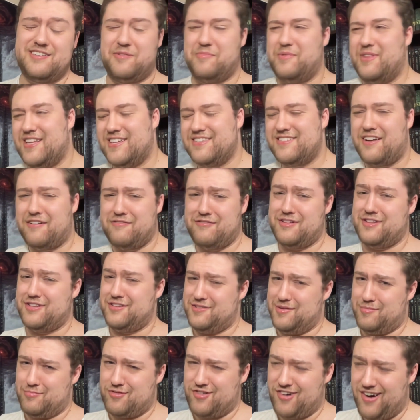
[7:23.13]
I mean, that's not really
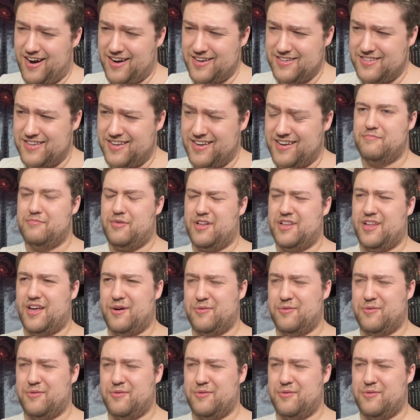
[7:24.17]
surprising, but